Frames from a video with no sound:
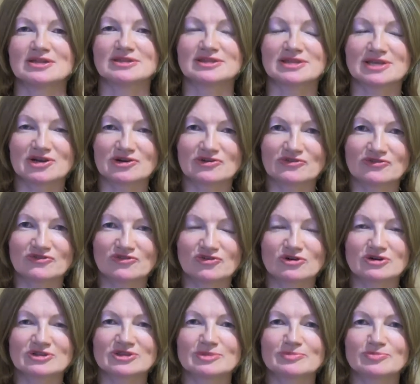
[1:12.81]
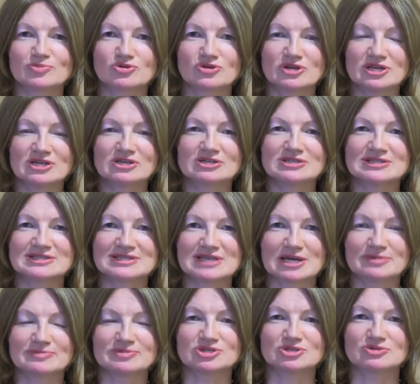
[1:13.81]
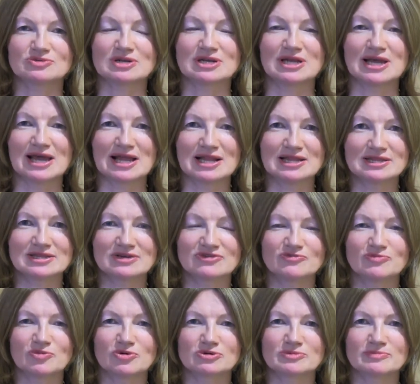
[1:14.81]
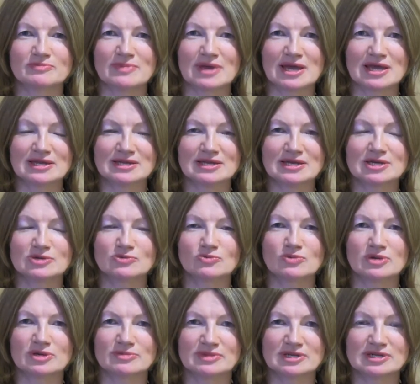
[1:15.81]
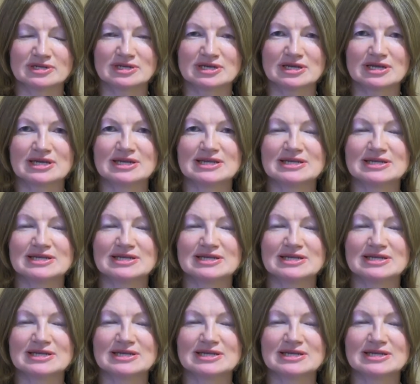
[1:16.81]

Therefore, the preconceptual health of both men and women